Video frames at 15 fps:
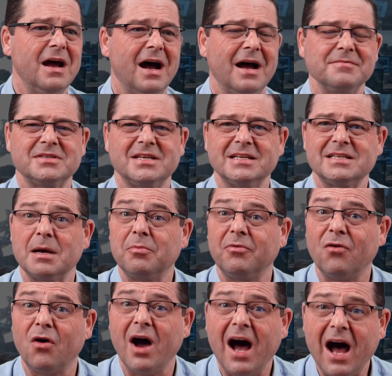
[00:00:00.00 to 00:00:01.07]
I'm set up
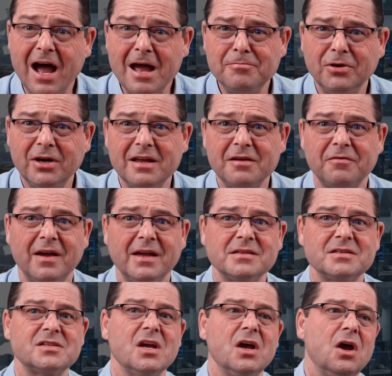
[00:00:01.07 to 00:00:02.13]
for hybrid
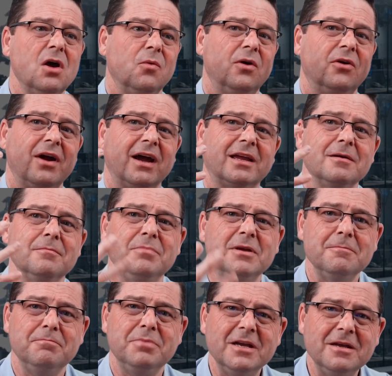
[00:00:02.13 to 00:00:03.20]
events where I can be
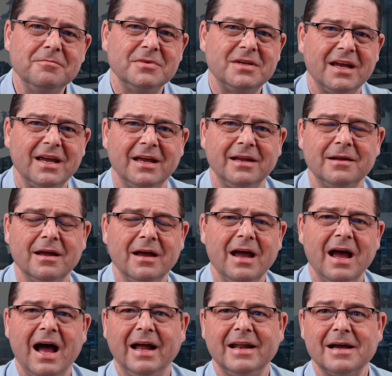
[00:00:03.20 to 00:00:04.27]
beamed in,
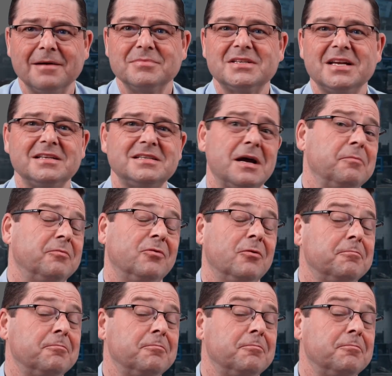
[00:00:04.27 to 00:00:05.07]
and I'm set up for